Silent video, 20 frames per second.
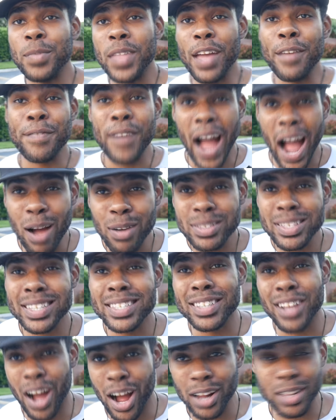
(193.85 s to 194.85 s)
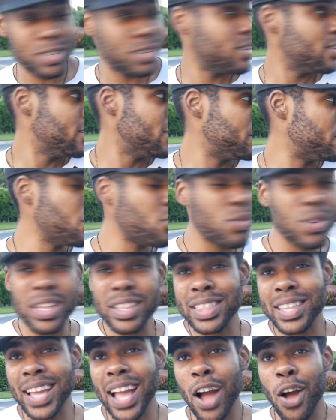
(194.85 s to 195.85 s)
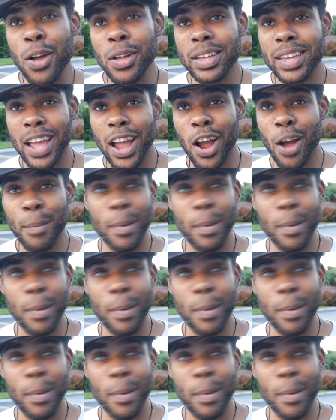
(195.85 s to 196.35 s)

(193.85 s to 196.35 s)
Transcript: if I was a doctor, do you really think I would care